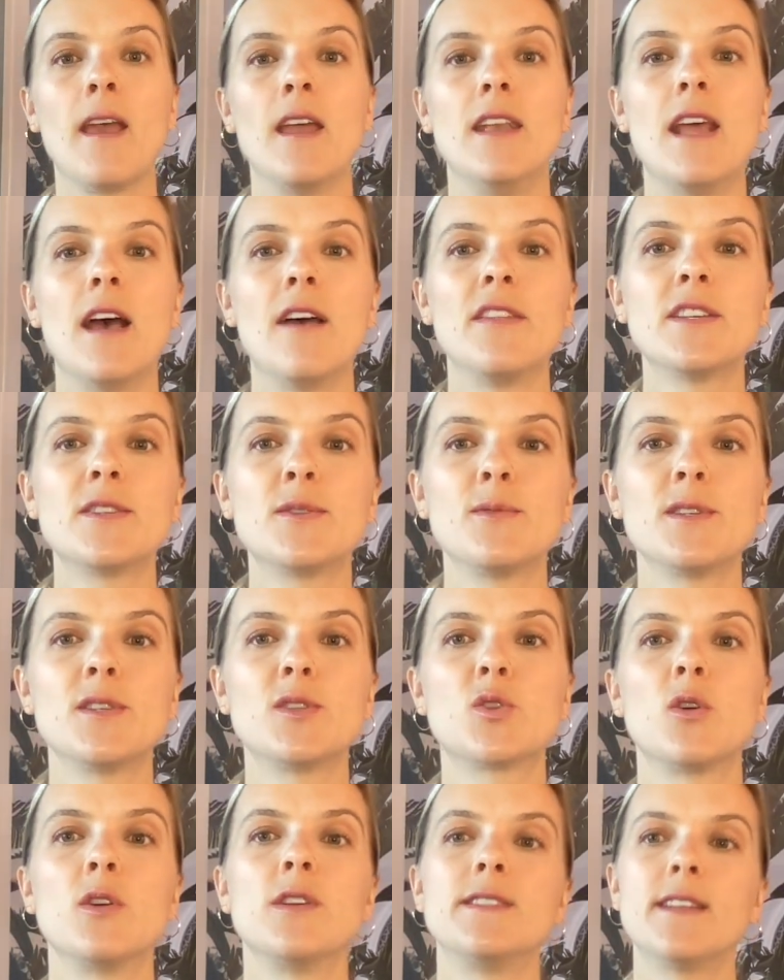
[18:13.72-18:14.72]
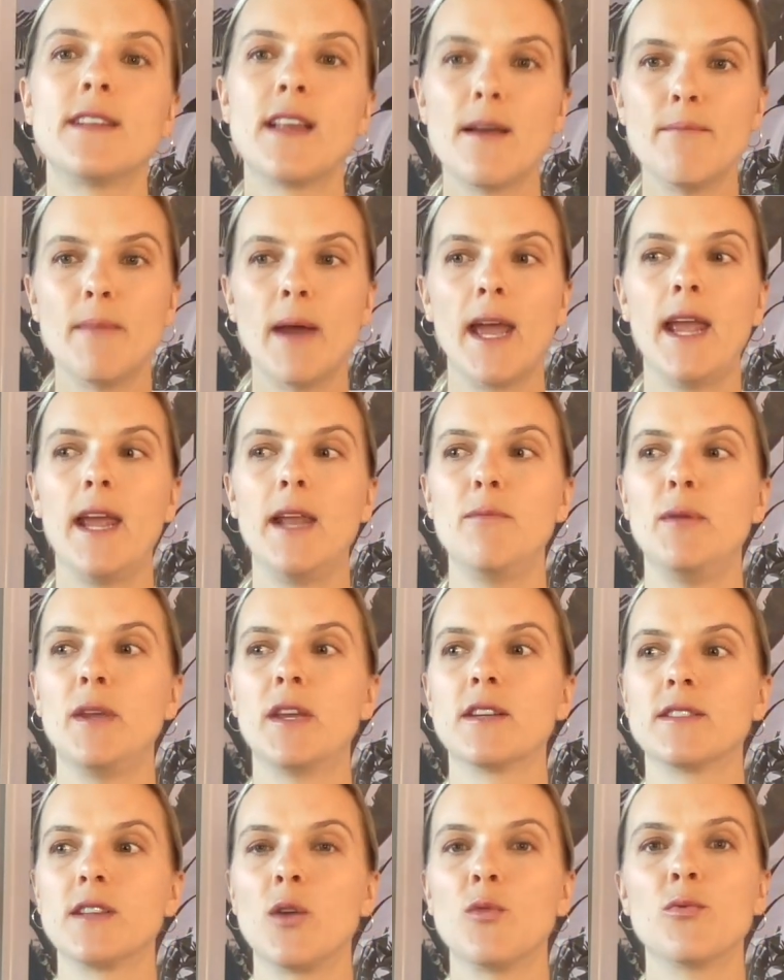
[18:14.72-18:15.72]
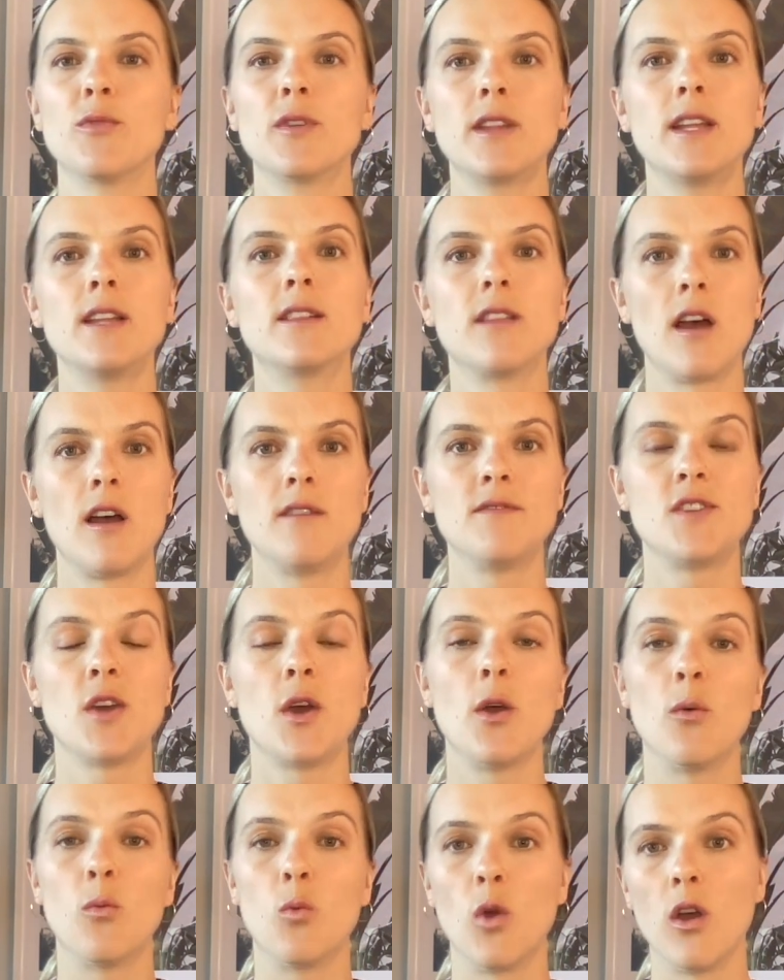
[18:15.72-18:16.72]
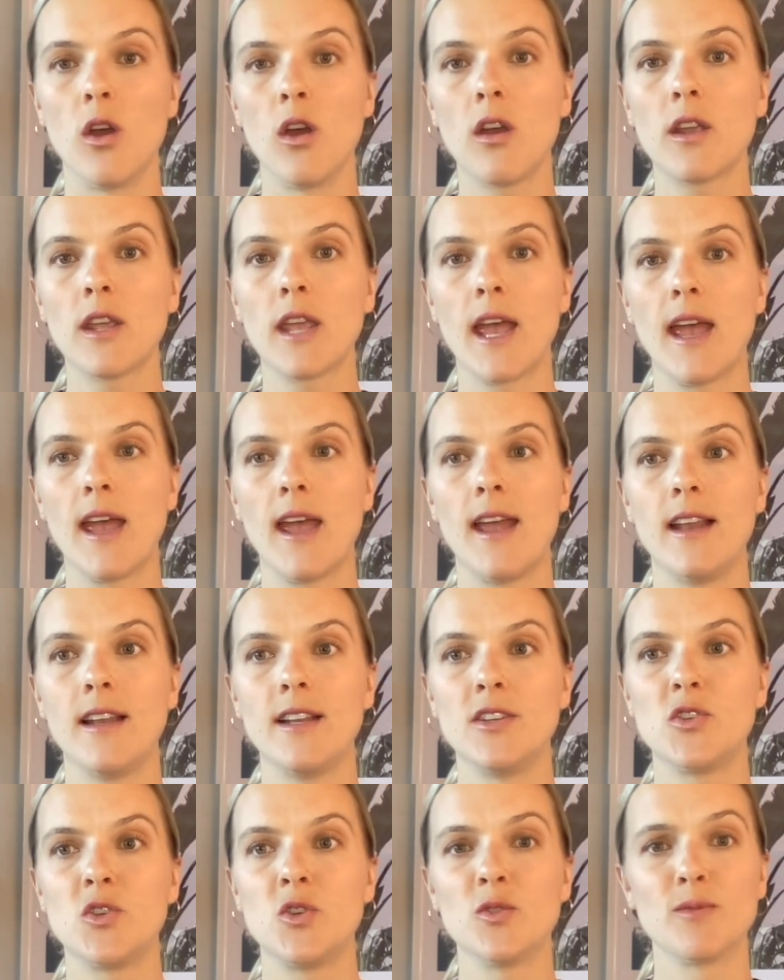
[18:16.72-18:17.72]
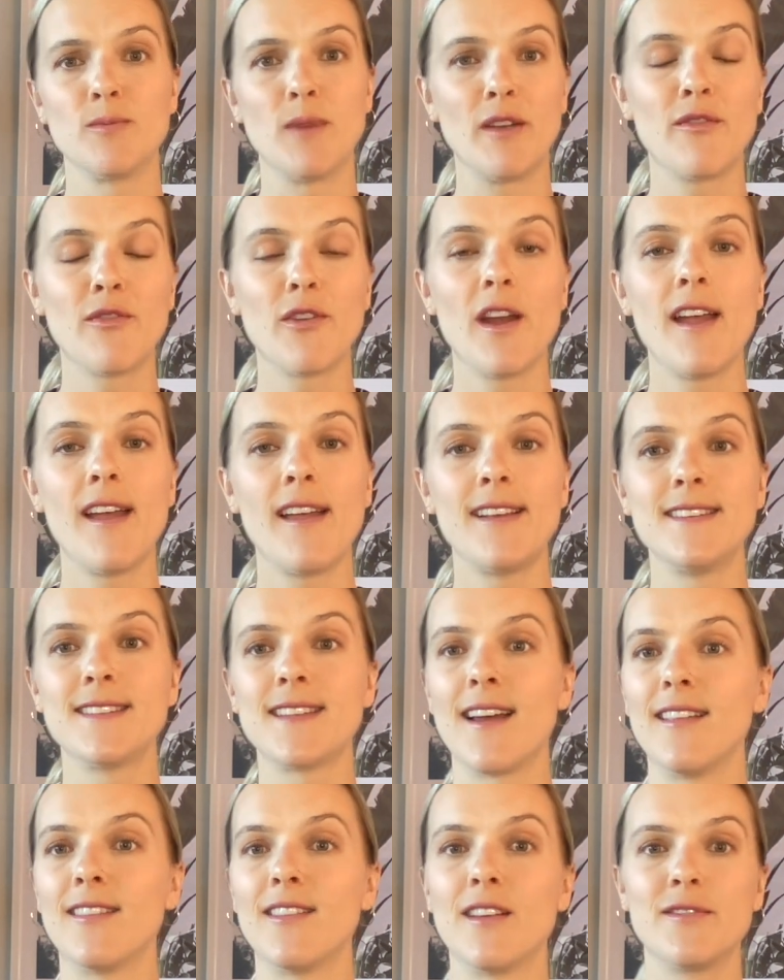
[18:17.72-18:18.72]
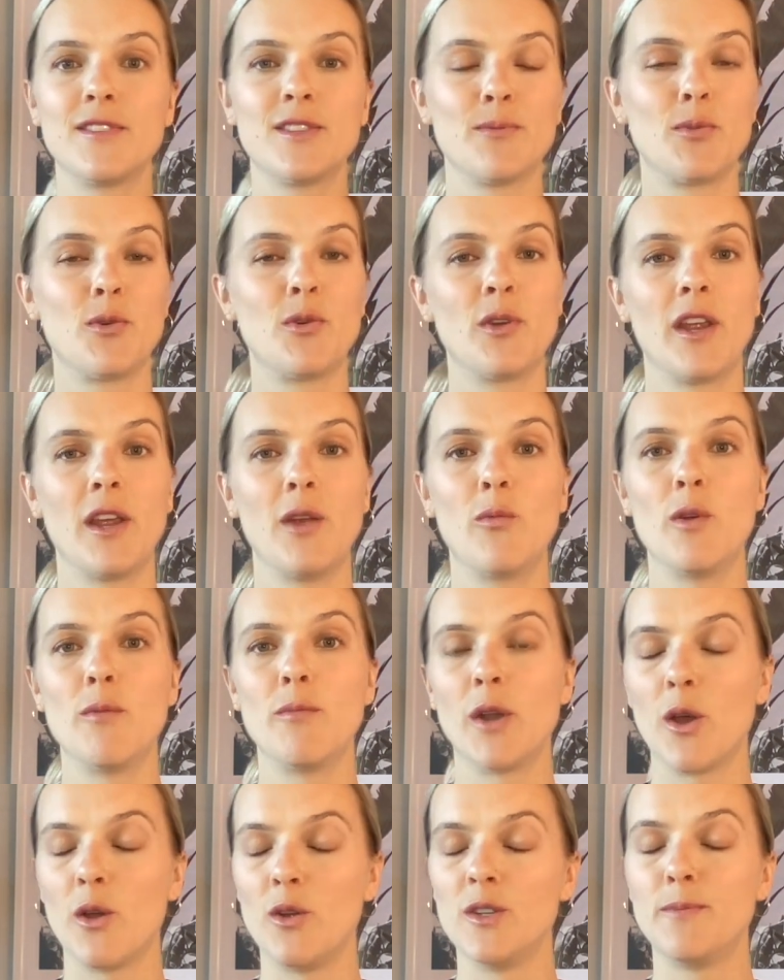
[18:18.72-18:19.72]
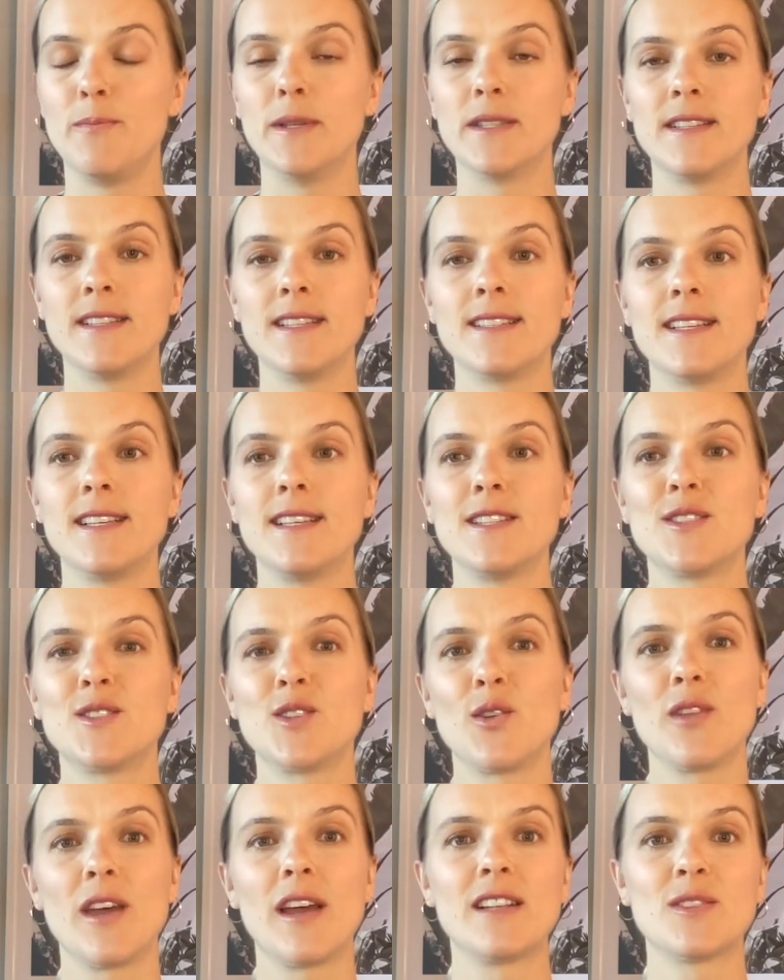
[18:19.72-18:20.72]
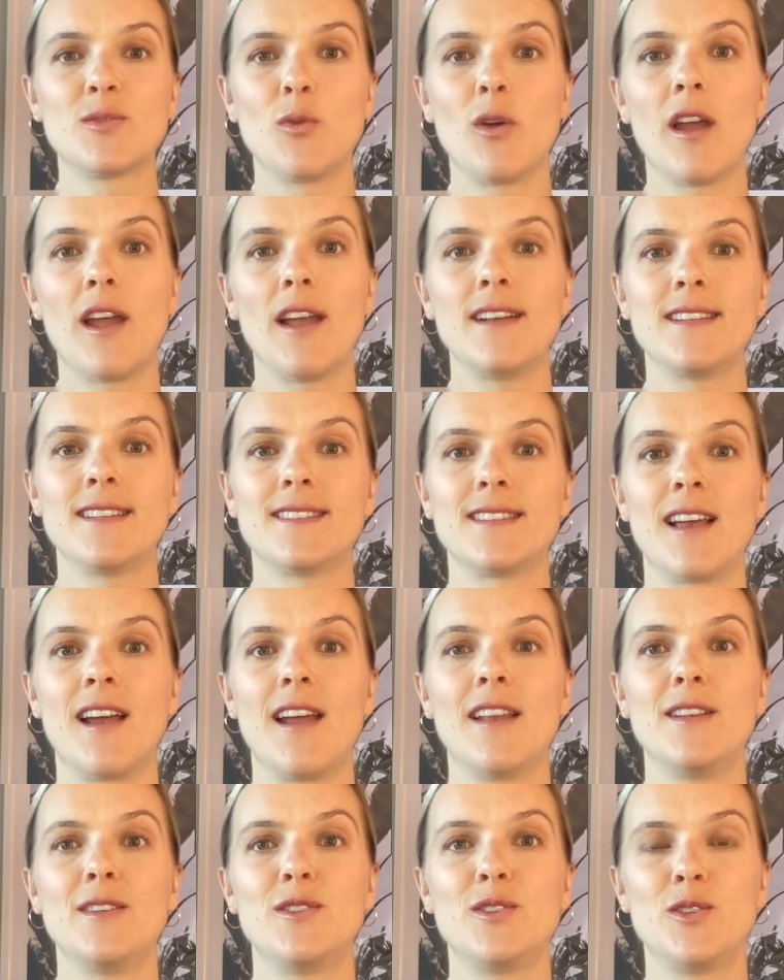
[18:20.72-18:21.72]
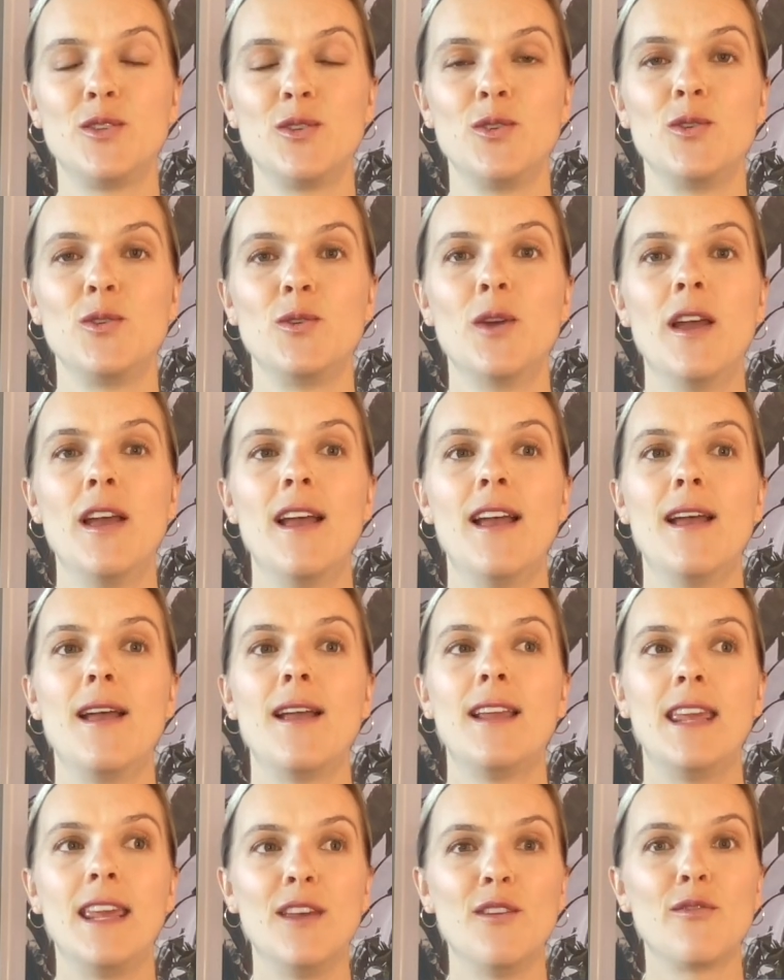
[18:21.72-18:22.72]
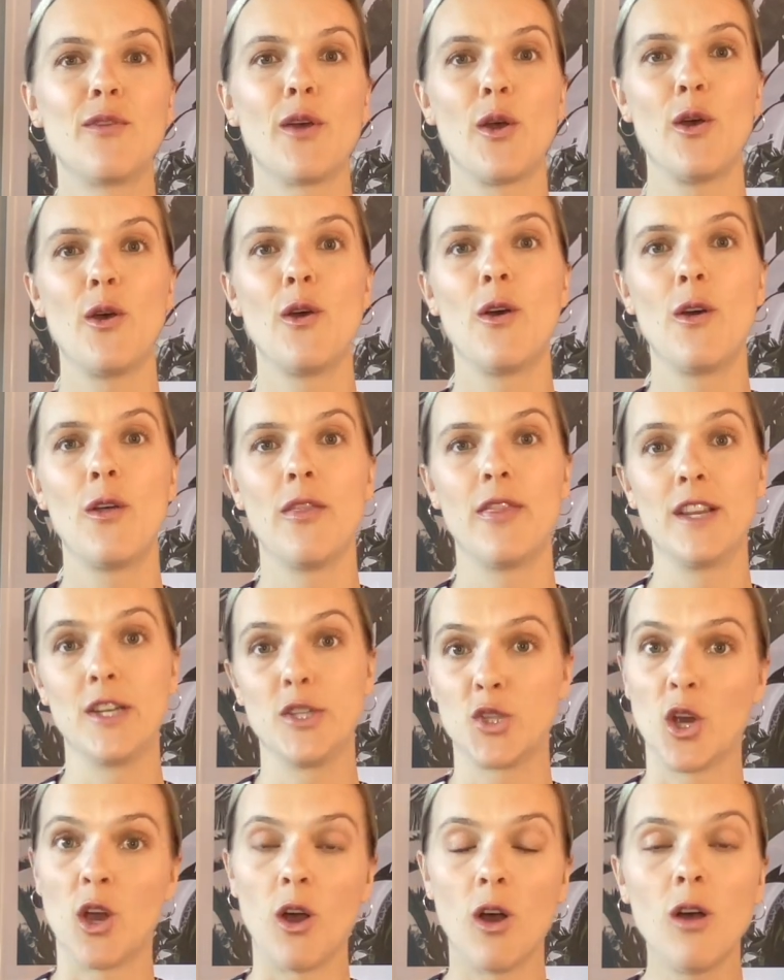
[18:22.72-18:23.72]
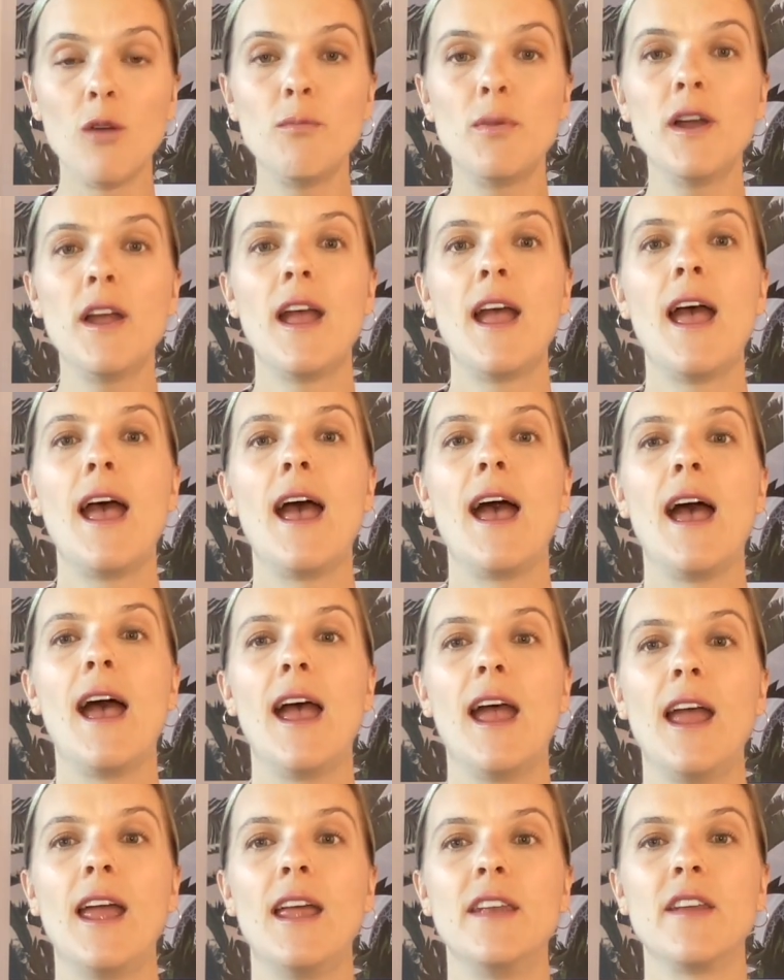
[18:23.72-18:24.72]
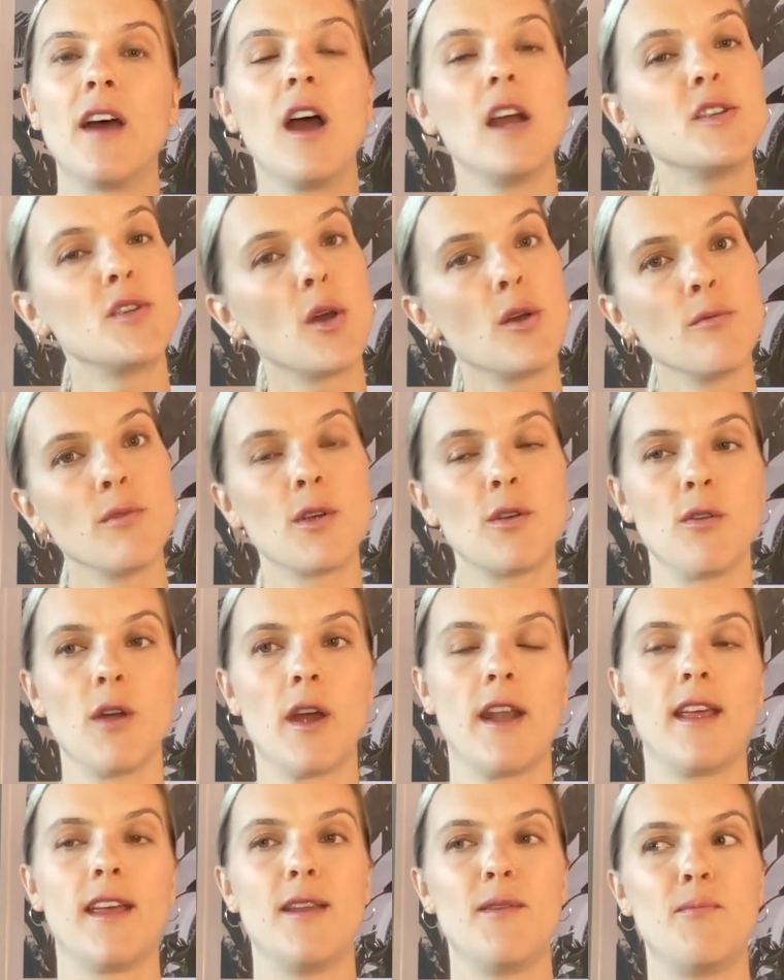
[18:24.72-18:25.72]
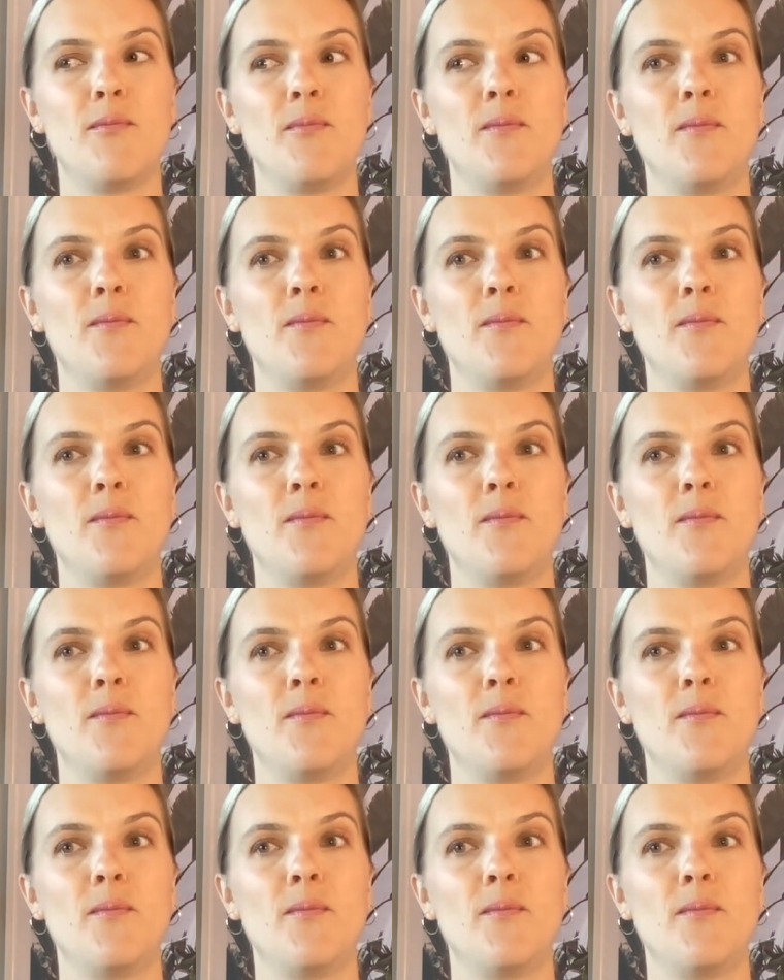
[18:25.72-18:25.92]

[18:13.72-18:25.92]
Now, this was a choice that I made because I really loved her work and she was my friend. I love supporting women-owned businesses. So that's why I decided to give her the job, and I don't regret it.